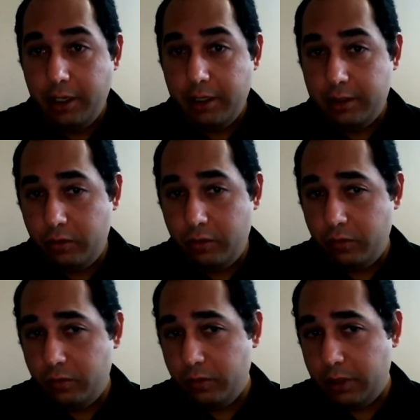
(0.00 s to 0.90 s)

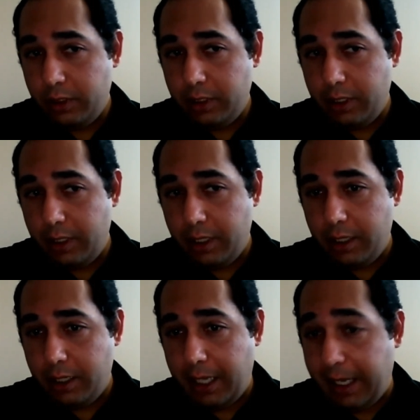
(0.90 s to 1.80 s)
So
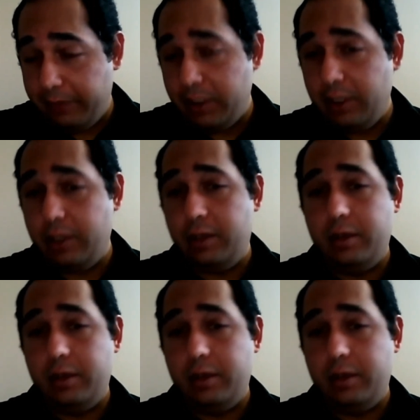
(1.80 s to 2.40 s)
having